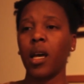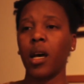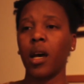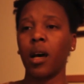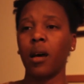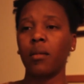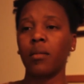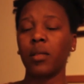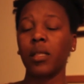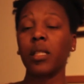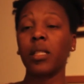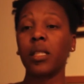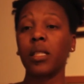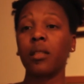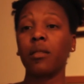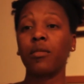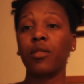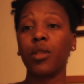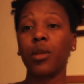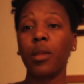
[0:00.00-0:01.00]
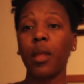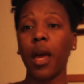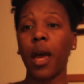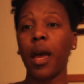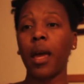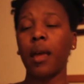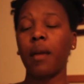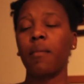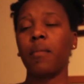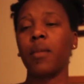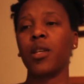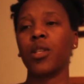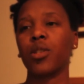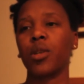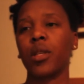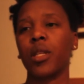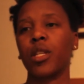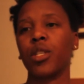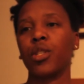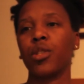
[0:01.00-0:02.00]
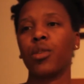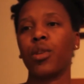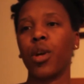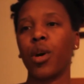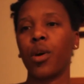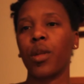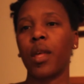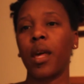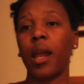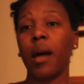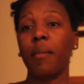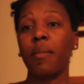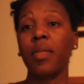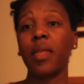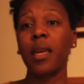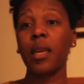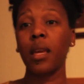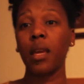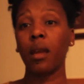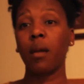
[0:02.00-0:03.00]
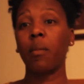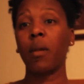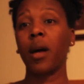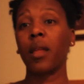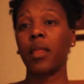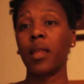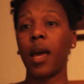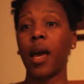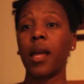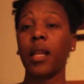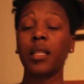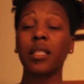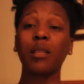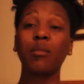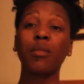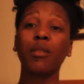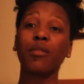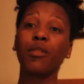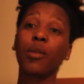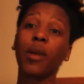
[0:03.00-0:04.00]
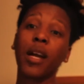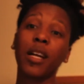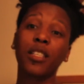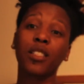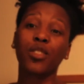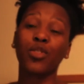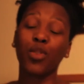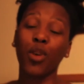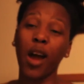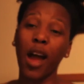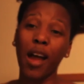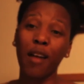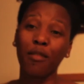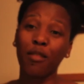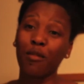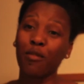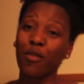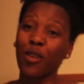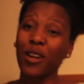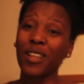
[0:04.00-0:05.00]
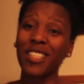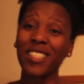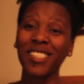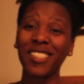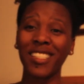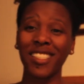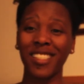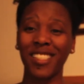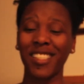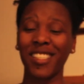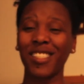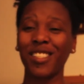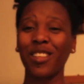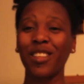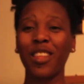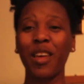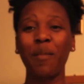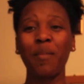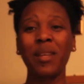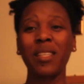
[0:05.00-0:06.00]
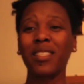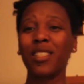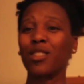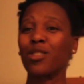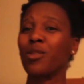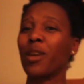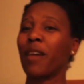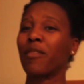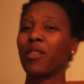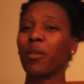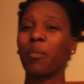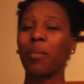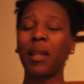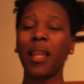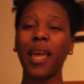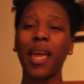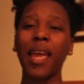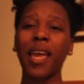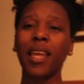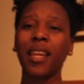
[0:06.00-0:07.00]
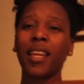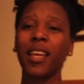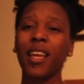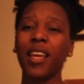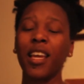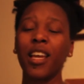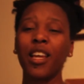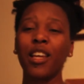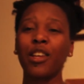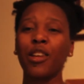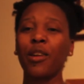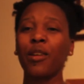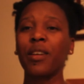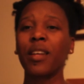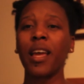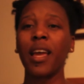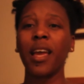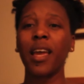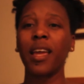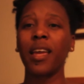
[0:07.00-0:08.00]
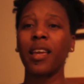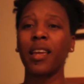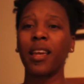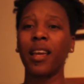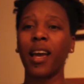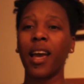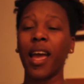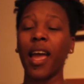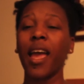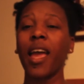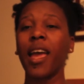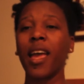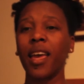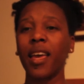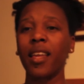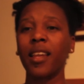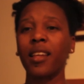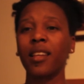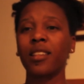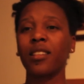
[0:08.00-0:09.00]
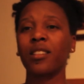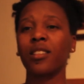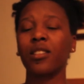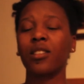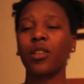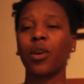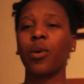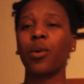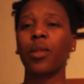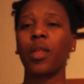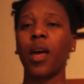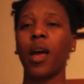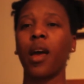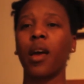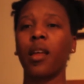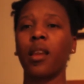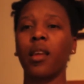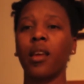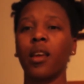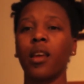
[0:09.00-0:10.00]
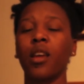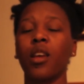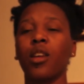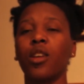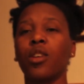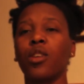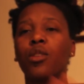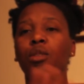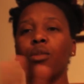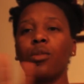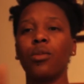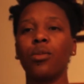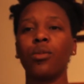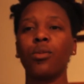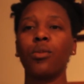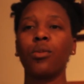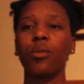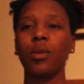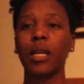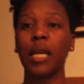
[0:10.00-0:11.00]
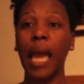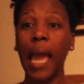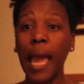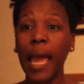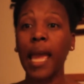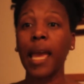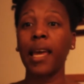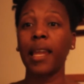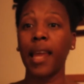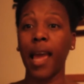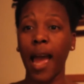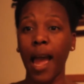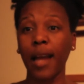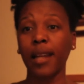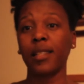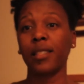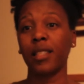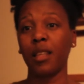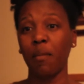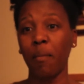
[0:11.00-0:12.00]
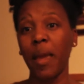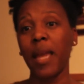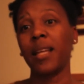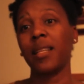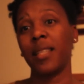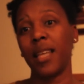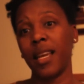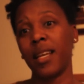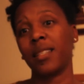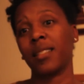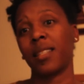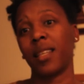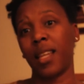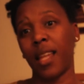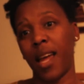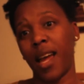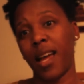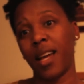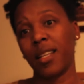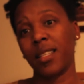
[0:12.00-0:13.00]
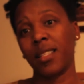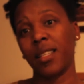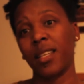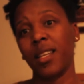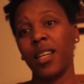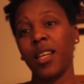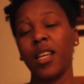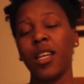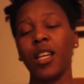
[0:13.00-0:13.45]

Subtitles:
sensitive to that, and be sure that you know that I'm thinking about that. Some of you guys drive from far distances, so that means that you have to plan your day ahead so that you can actually make dance class.